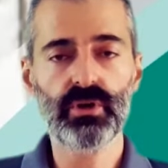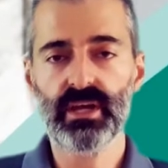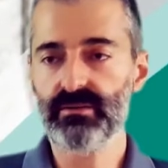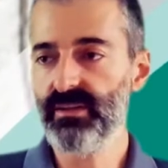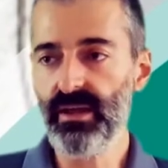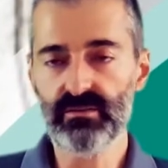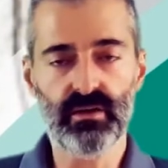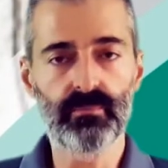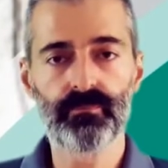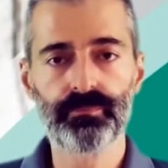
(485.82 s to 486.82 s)
at
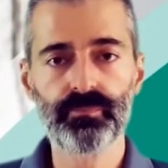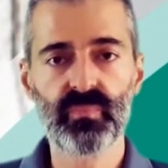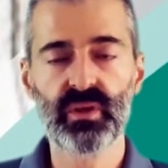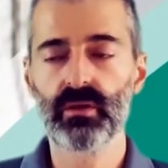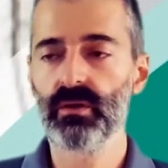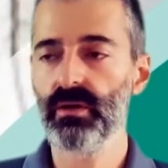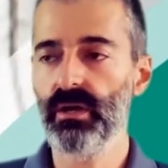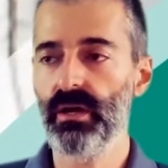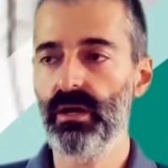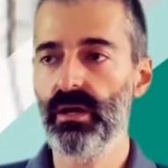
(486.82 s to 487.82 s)
data,
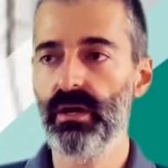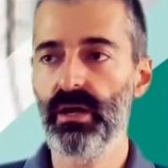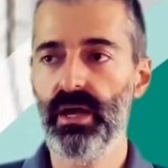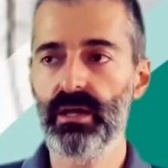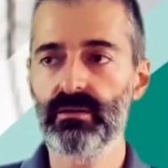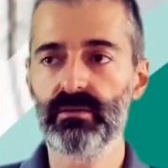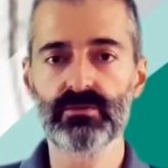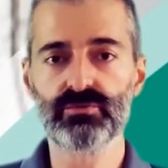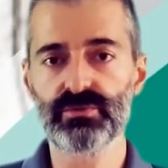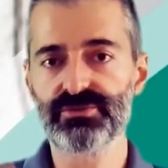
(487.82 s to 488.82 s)
and
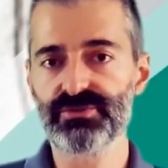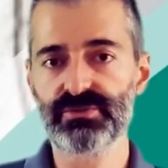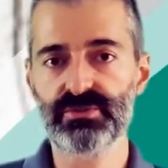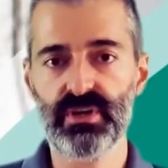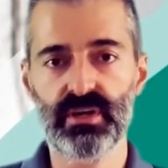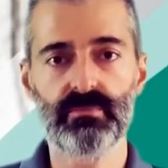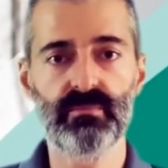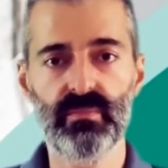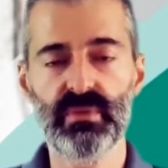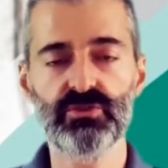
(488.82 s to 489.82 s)
this was
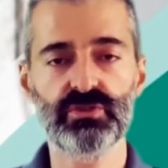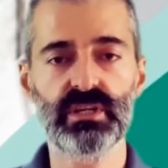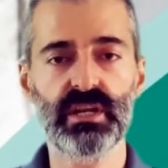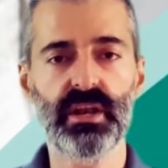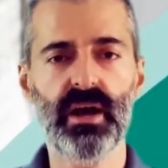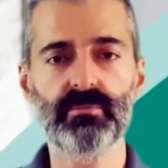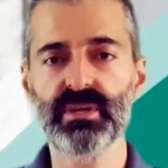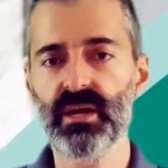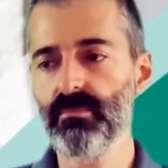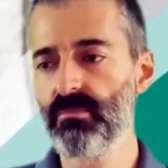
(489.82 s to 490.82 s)
mentioned in an
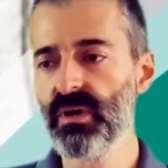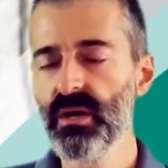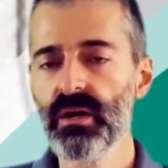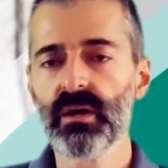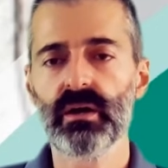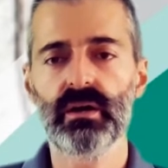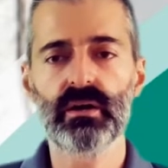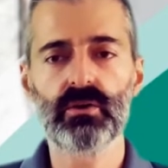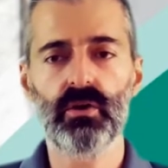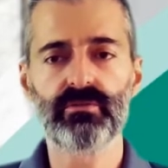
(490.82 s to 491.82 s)
IBM
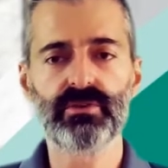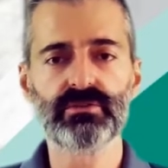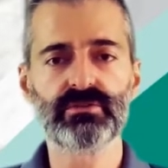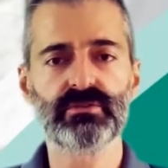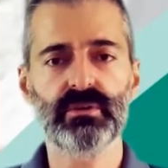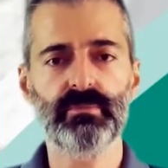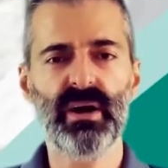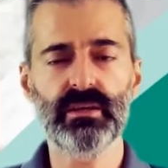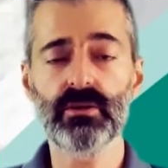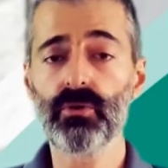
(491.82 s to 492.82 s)
conference
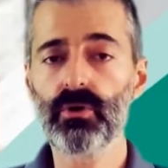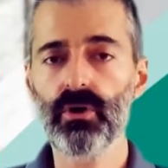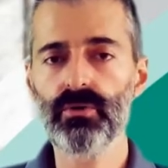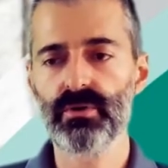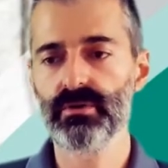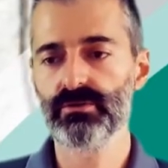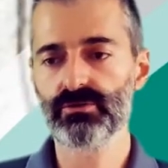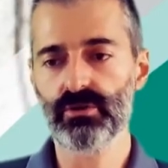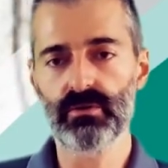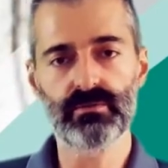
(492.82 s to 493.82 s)
about a year ago,
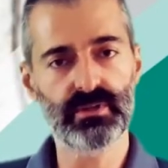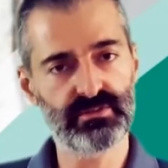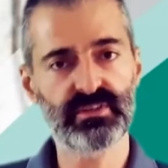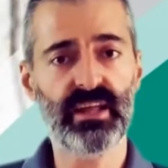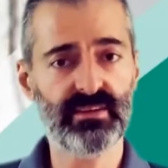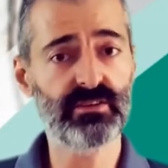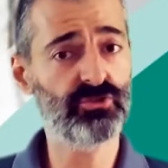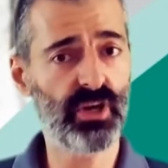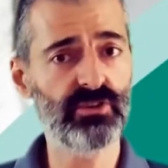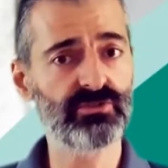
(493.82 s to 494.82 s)
so the stat has
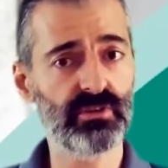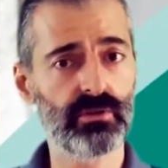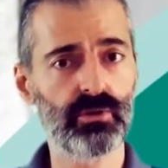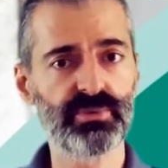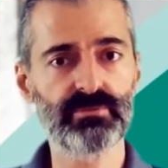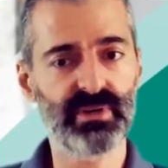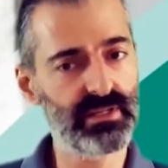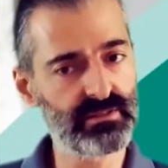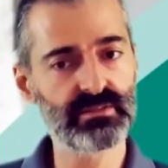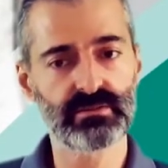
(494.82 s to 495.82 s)
changed a little bit, but
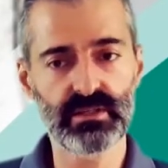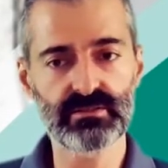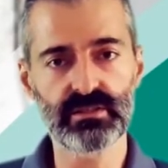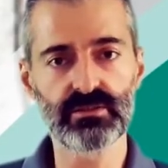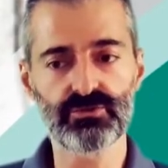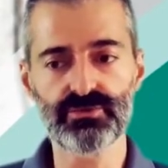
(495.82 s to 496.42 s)
it's in this